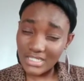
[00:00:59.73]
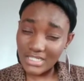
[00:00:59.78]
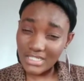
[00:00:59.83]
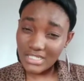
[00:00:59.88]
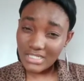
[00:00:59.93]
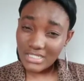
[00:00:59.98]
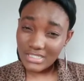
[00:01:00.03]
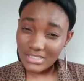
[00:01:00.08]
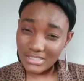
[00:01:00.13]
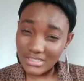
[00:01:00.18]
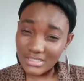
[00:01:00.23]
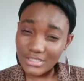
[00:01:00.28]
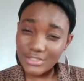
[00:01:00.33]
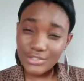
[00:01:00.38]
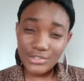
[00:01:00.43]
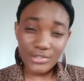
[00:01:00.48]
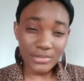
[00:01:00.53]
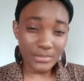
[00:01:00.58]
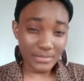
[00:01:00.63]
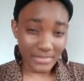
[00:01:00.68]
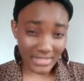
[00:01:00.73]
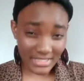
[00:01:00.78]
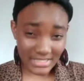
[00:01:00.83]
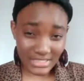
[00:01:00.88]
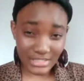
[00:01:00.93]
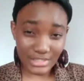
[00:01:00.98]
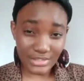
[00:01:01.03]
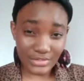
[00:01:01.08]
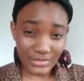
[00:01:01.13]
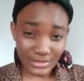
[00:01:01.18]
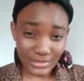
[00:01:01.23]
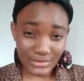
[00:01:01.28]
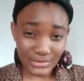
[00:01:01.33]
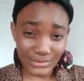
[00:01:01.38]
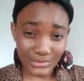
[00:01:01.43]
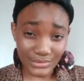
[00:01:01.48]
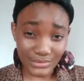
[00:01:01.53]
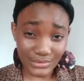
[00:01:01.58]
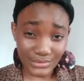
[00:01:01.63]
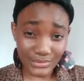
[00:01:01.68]
it's in your best interest to
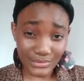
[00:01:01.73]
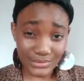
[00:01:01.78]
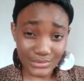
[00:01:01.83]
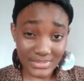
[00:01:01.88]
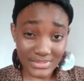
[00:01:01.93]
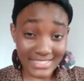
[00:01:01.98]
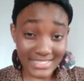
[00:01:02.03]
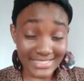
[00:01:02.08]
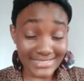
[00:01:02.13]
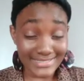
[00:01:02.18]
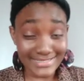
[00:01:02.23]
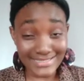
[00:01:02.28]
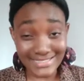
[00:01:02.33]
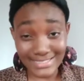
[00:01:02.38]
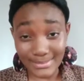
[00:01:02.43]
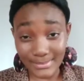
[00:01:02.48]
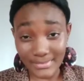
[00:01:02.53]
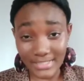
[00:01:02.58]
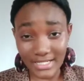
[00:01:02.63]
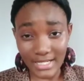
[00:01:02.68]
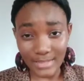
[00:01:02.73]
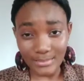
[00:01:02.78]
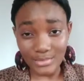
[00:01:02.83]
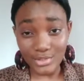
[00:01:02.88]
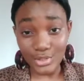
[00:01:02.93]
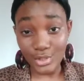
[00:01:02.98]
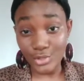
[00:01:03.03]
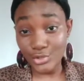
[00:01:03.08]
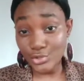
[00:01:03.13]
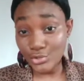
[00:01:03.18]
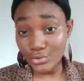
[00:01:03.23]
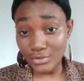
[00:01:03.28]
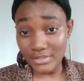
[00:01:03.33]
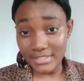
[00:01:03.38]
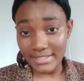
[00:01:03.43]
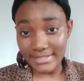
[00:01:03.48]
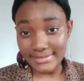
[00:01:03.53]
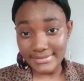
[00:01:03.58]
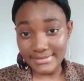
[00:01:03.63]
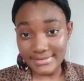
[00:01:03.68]
also use a steam cap to ensure
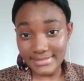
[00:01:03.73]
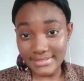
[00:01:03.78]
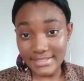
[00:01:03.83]
that